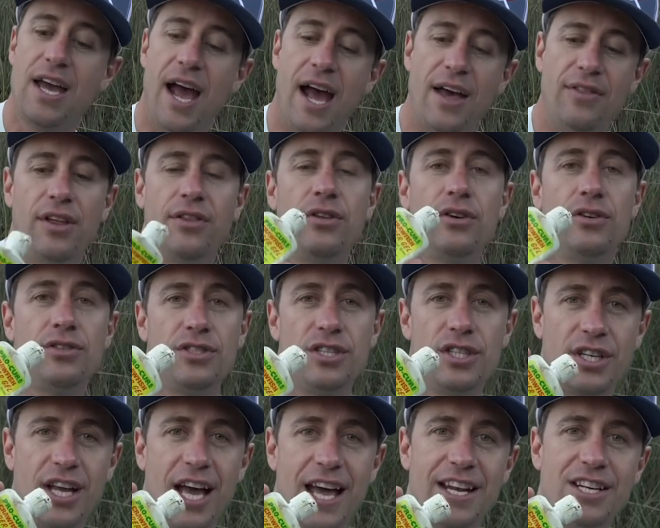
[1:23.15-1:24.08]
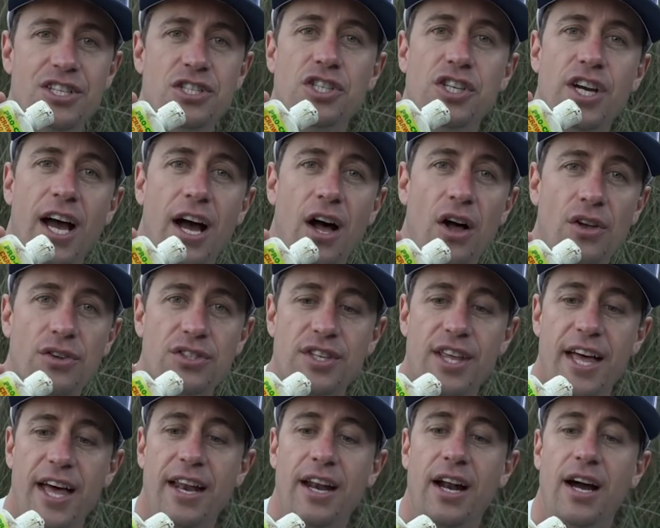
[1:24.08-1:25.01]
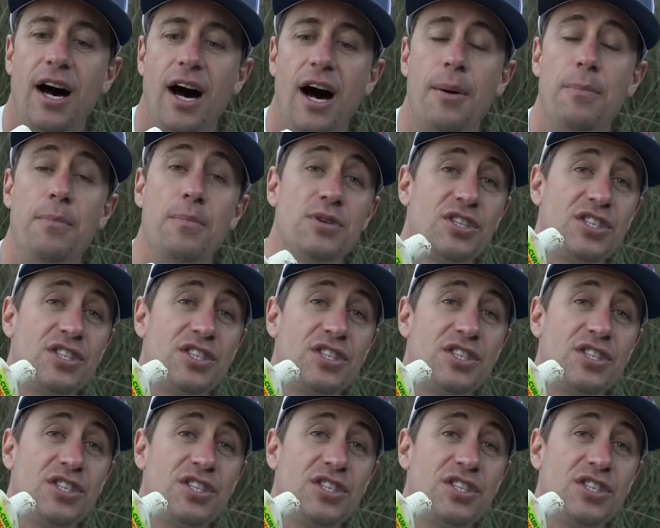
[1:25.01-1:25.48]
and then there's these kind of gels that um,